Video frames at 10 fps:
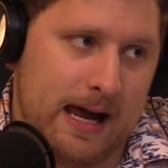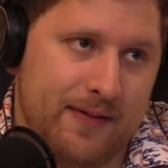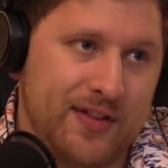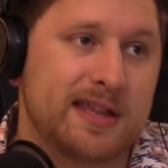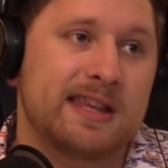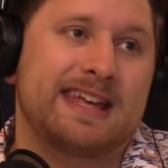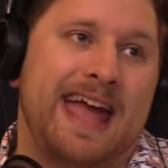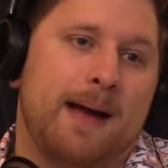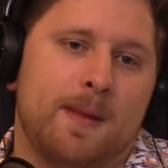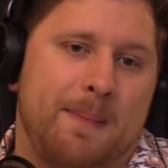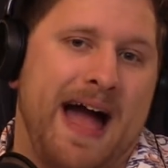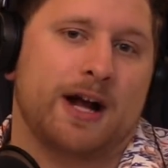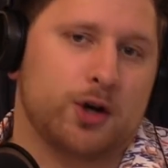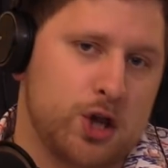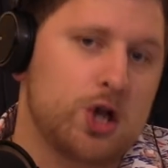This is a game the
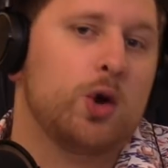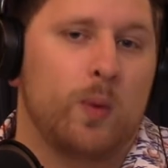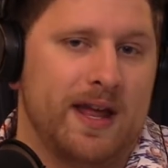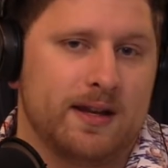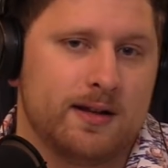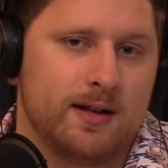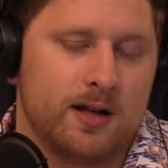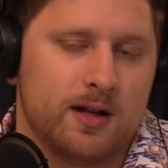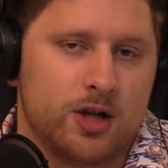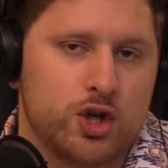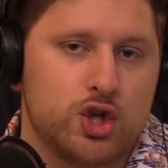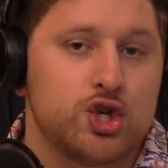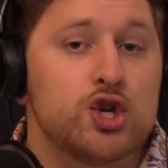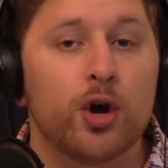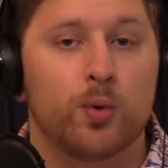Packers should win.
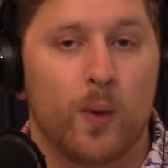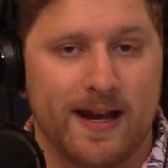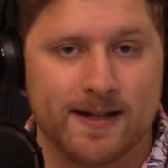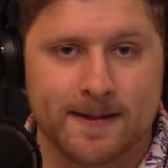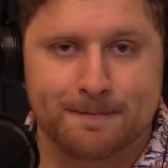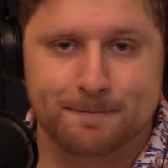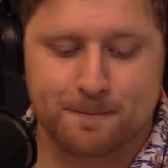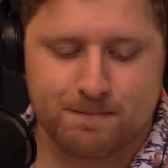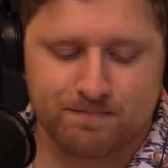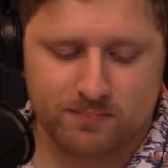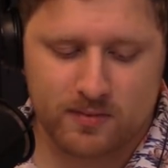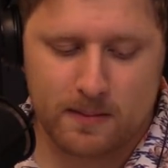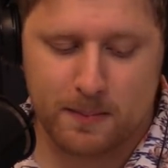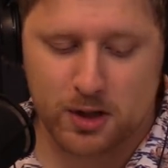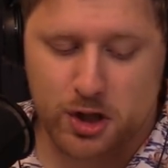Should win.
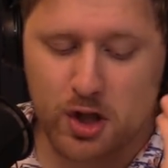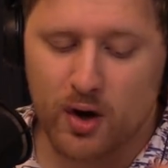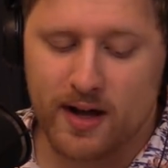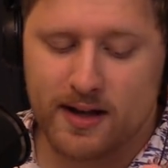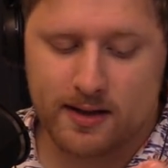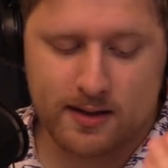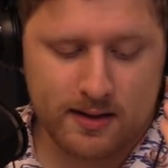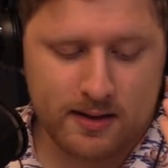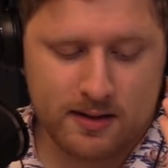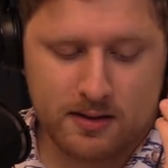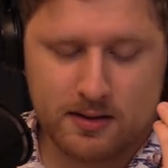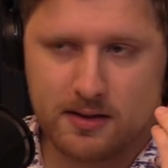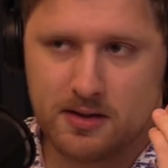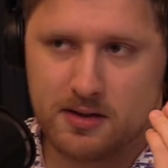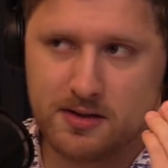But should
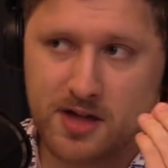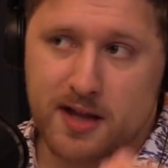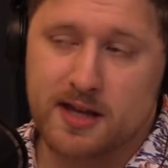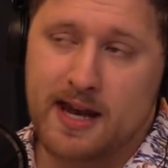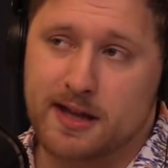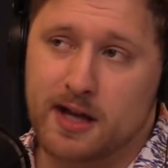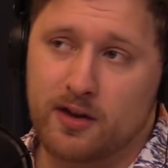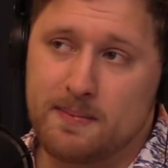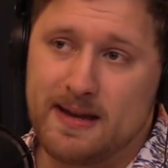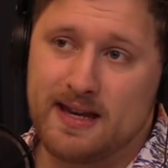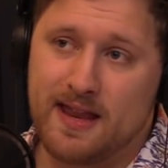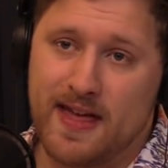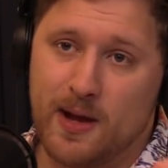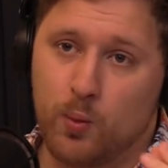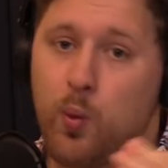doesn't necessarily mean
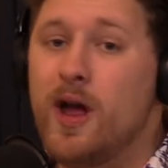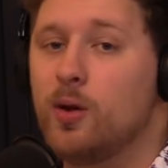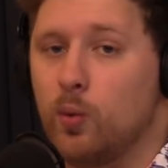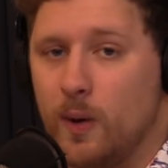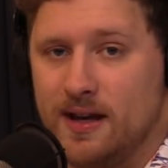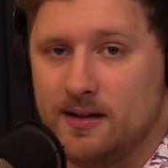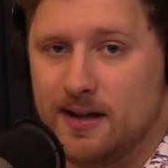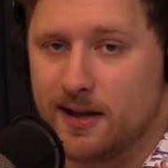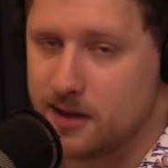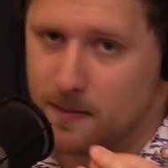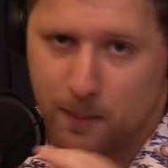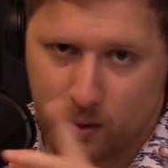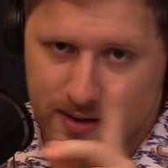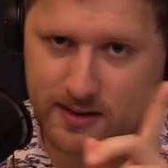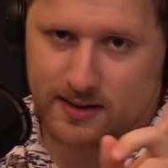they will win. That's an
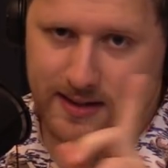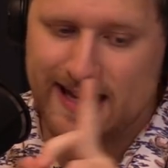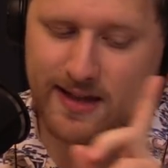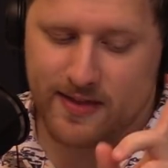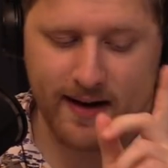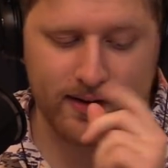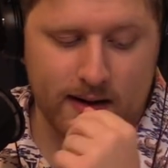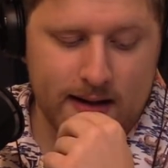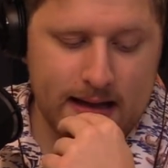important key there.